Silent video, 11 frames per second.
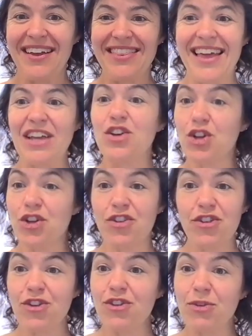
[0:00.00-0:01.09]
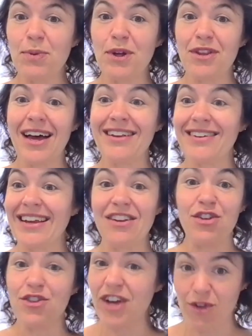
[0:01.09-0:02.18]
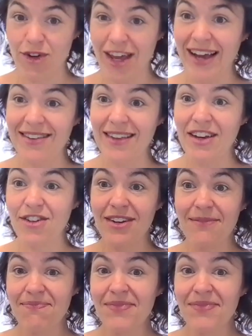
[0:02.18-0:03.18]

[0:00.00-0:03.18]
They could choose to put that into general taxation.